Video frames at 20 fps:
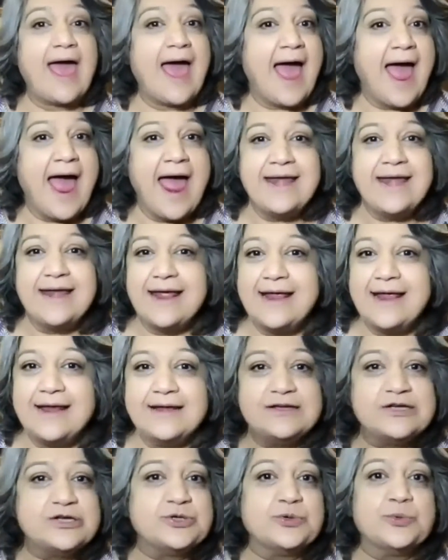And
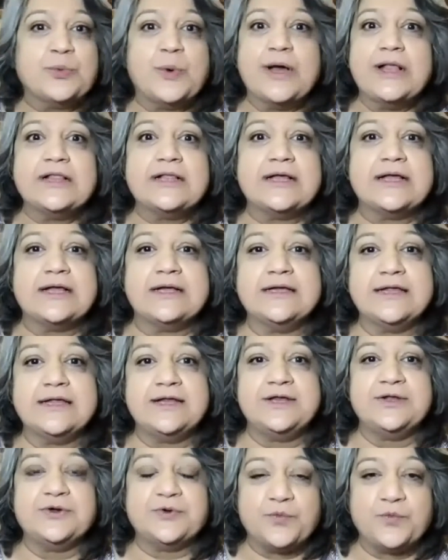it will
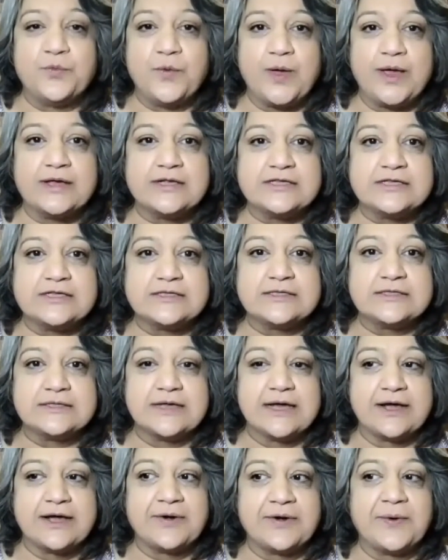continue. We are
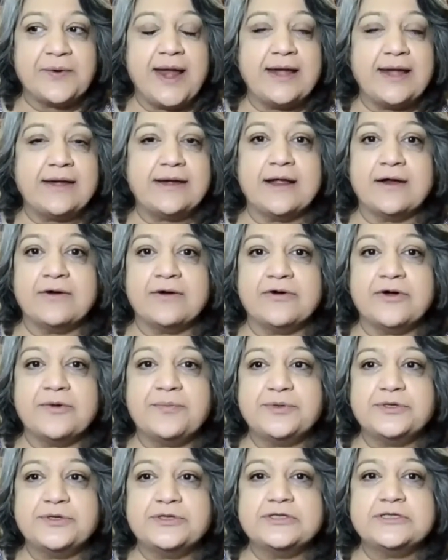creating
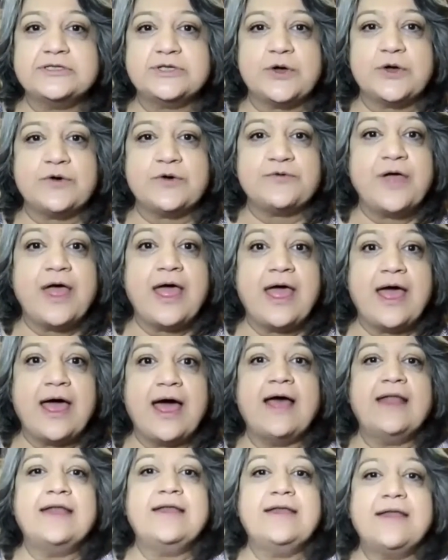ripples of
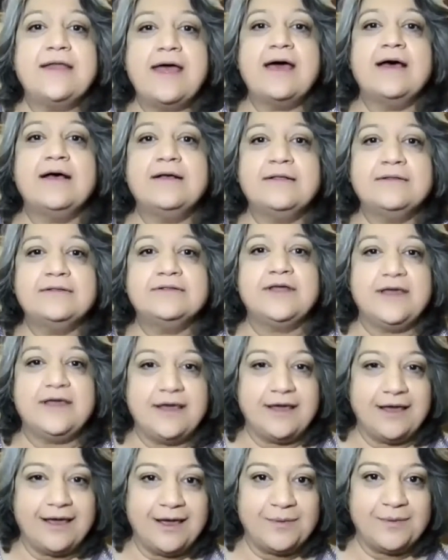
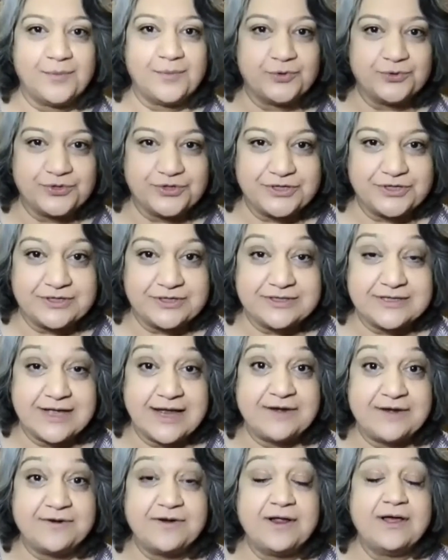unhealthy emotions,
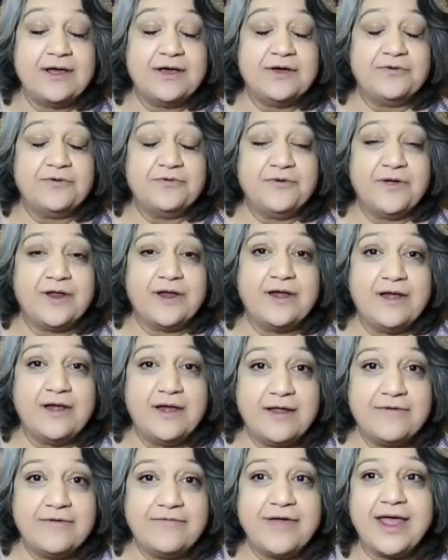and we're
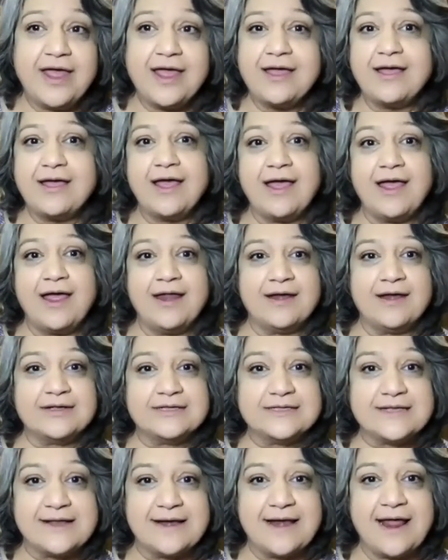living in a
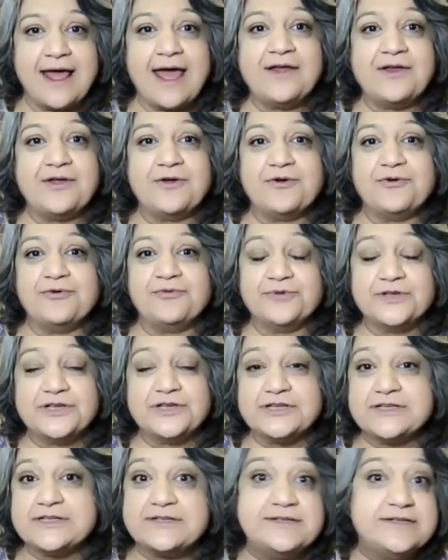scenario
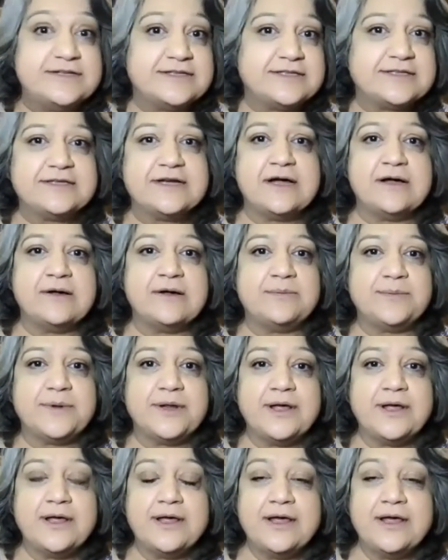which is disturbed